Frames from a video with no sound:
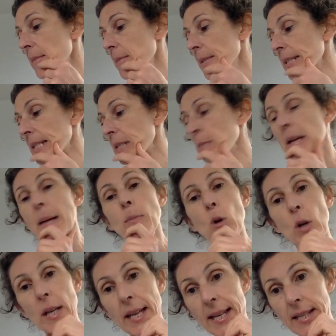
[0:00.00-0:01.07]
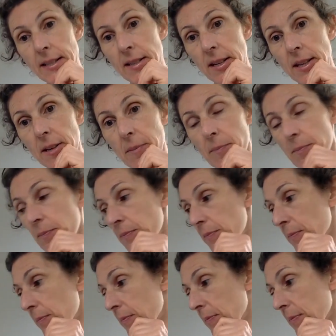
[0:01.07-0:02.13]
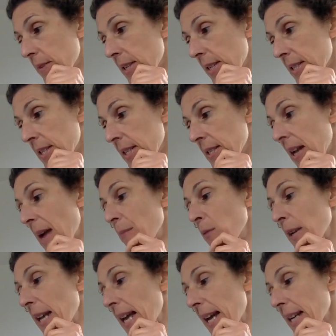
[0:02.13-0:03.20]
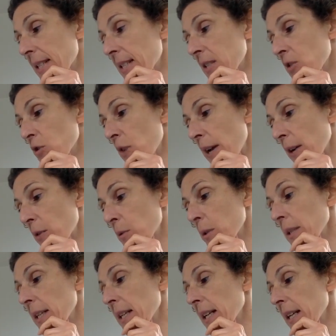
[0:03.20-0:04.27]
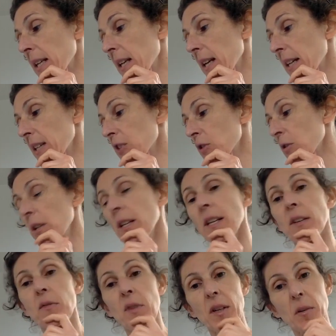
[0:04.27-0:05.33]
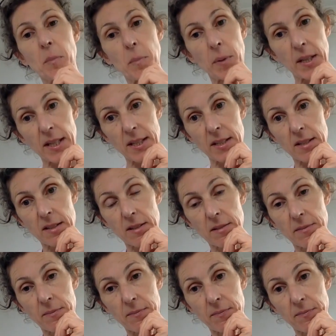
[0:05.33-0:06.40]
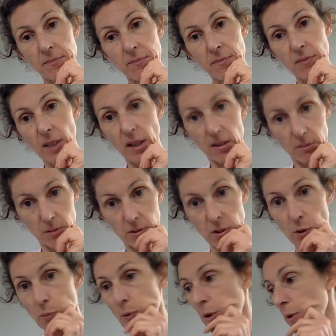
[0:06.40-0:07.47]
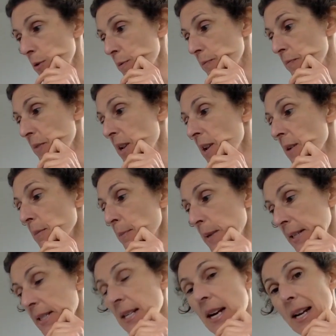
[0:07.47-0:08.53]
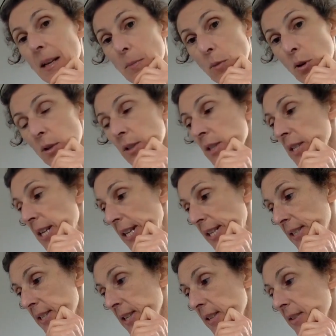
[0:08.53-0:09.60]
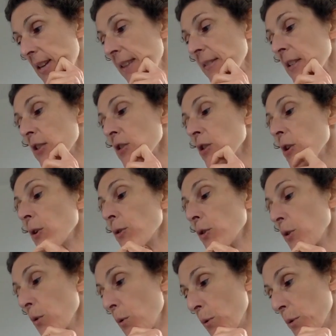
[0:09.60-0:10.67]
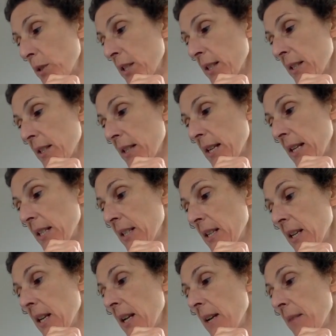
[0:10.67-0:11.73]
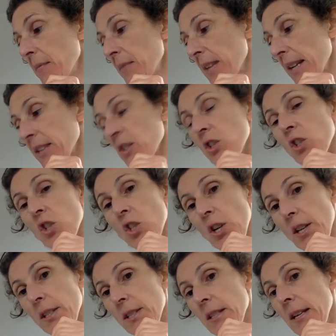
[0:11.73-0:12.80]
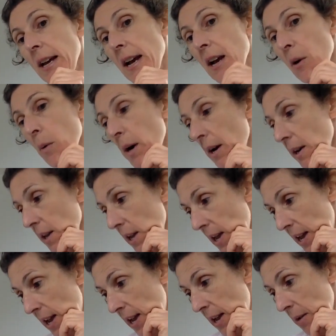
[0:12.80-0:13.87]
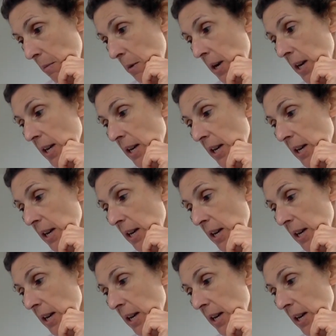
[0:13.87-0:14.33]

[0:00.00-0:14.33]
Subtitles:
And he says, but I'm not lazy. He says, I'm relaxed and tranquil and I like to live in peace. Well, don't we all? But I am not lazy. Then the sloth yawned and said, that's just how I am. I